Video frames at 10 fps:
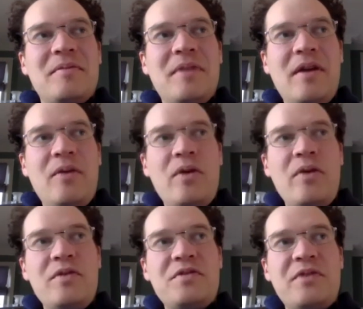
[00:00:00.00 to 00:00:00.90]
It
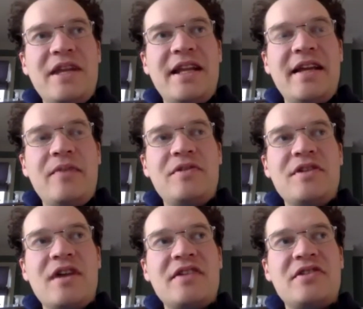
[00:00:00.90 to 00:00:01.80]

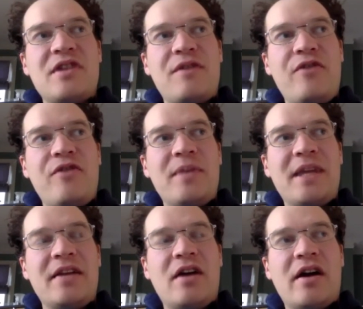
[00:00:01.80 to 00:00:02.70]
was nice though,
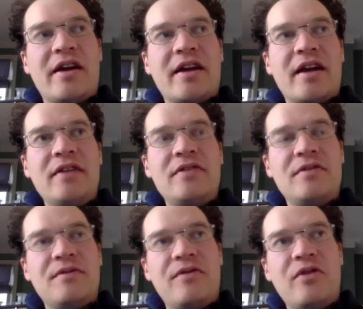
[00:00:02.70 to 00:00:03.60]
filming in
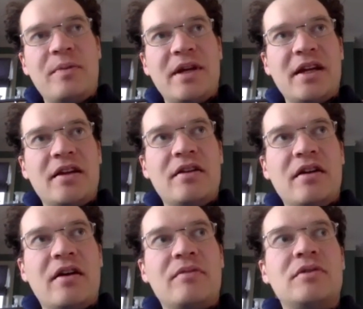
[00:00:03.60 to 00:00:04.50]
Highgate and filming in